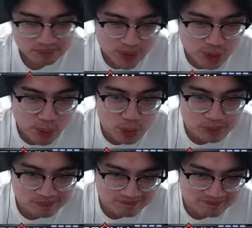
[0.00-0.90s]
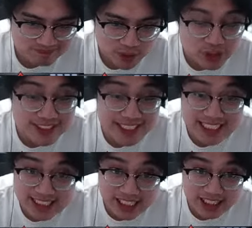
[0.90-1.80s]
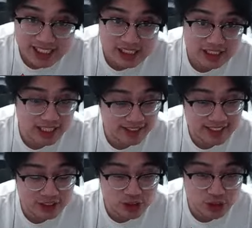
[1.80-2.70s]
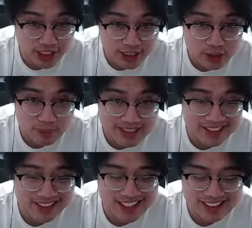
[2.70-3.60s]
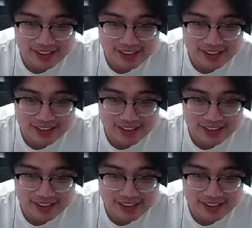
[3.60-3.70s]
Good poke. Good CC. I think the tornado makes a lot of